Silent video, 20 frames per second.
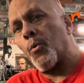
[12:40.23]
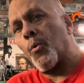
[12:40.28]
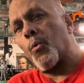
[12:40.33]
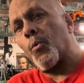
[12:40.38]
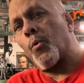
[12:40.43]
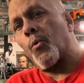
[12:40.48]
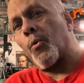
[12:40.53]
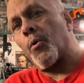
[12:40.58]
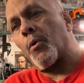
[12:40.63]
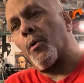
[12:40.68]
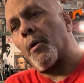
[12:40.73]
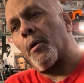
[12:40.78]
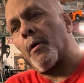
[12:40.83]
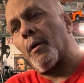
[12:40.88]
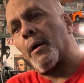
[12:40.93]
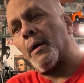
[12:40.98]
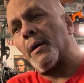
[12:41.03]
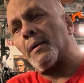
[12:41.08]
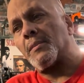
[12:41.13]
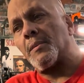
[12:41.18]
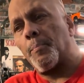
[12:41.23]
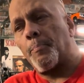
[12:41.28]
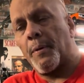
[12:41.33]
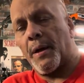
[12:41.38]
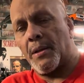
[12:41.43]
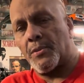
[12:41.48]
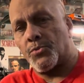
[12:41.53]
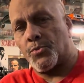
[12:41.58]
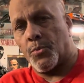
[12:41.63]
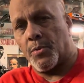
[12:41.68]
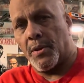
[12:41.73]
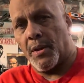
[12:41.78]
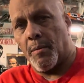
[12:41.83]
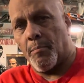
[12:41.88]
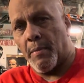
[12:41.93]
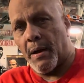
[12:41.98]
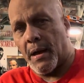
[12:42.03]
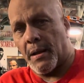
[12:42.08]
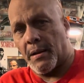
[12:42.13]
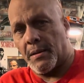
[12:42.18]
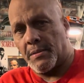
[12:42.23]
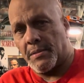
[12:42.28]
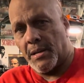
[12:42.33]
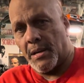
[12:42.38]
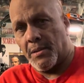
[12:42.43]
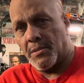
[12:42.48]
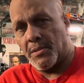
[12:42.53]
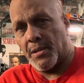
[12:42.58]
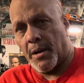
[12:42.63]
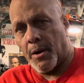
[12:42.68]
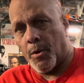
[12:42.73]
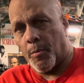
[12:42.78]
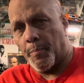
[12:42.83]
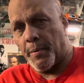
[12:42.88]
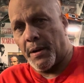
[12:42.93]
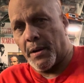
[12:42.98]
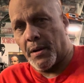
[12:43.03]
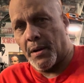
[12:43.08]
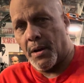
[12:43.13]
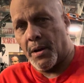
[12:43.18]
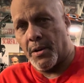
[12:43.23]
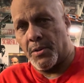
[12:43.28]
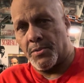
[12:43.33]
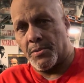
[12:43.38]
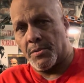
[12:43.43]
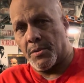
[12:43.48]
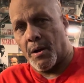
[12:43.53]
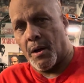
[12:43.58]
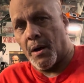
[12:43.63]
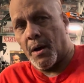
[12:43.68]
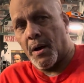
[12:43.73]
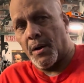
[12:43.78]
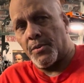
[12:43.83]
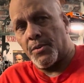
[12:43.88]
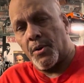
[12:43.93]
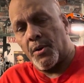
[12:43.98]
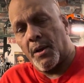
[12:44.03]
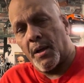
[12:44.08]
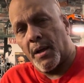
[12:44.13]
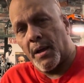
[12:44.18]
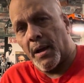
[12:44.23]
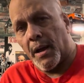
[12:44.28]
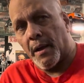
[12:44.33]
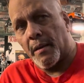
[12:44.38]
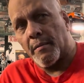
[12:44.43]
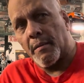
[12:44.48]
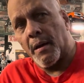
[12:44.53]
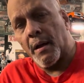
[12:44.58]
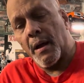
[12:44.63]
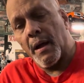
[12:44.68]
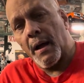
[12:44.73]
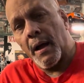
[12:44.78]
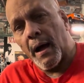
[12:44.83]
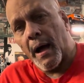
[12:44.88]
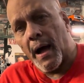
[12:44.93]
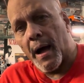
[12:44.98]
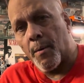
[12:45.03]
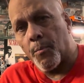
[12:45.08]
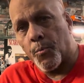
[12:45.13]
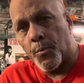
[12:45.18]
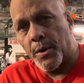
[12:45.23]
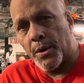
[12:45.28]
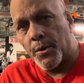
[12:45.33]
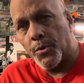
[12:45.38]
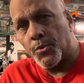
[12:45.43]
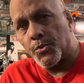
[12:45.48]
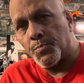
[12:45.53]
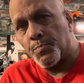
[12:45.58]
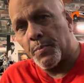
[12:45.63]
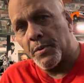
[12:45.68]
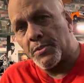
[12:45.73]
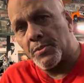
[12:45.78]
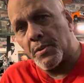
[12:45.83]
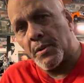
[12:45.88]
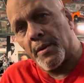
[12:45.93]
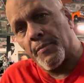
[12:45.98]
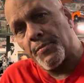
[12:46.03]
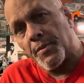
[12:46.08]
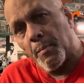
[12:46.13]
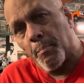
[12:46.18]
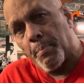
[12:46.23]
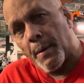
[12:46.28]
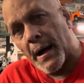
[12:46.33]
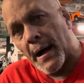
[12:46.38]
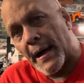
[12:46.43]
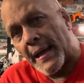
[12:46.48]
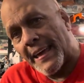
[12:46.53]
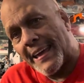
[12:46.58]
or it depends on the amount of detail, because you can get Hot Wheels, but if you buy